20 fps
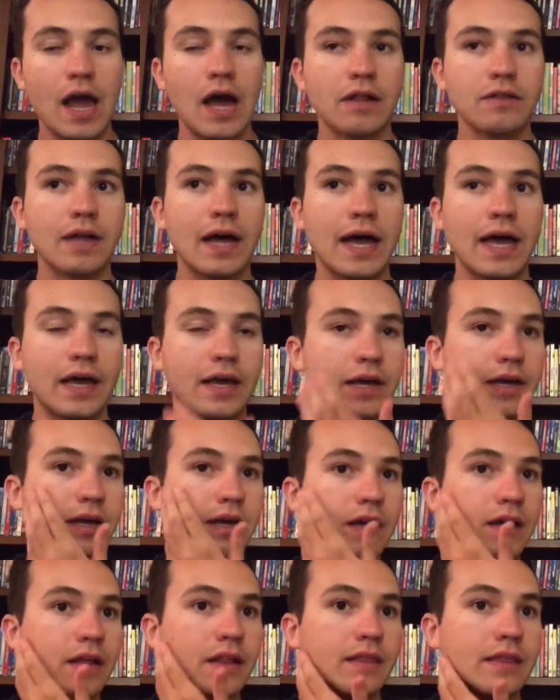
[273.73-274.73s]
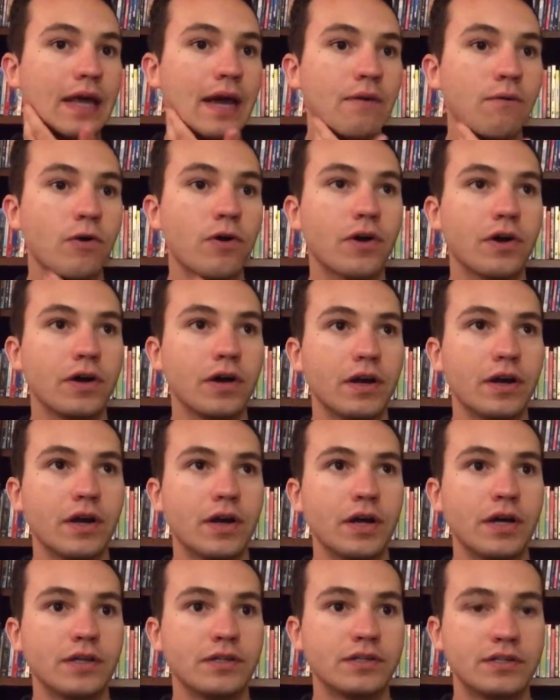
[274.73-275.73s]
Like, they were
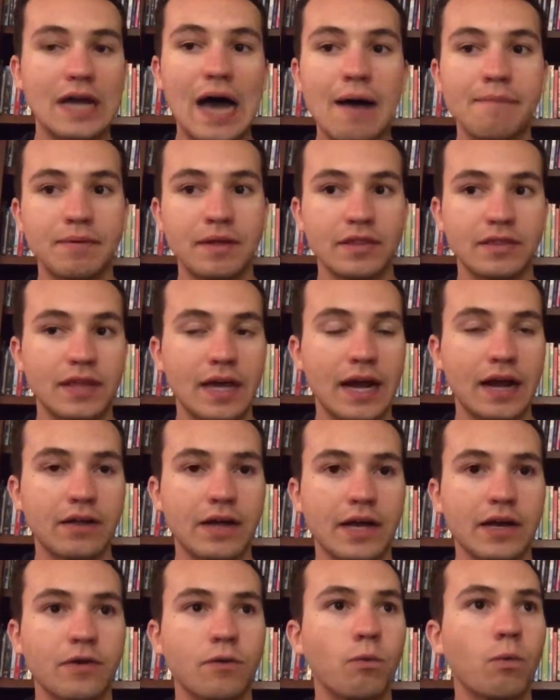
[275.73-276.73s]
gonna stop and think like,